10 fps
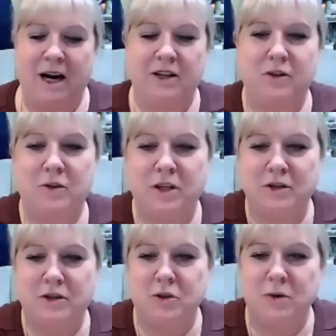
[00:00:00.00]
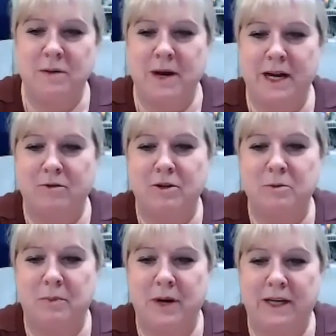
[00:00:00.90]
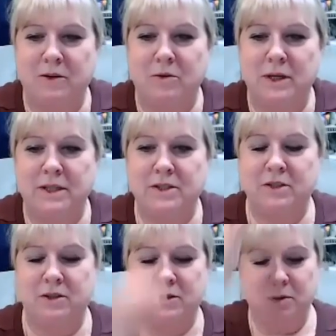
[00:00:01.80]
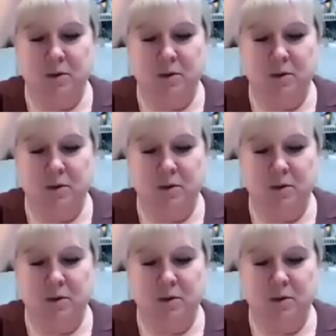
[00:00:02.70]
You can join my group by going to